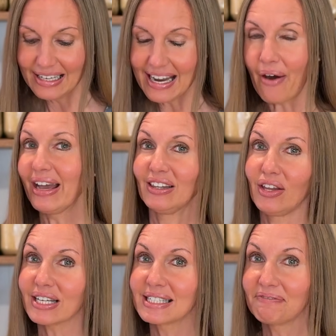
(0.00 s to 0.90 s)
Now, it
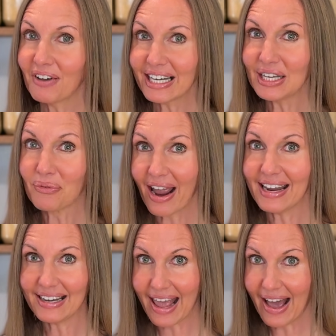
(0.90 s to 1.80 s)
looks funny right
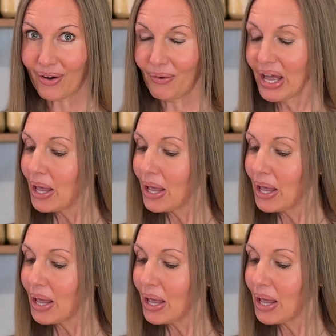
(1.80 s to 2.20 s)
now,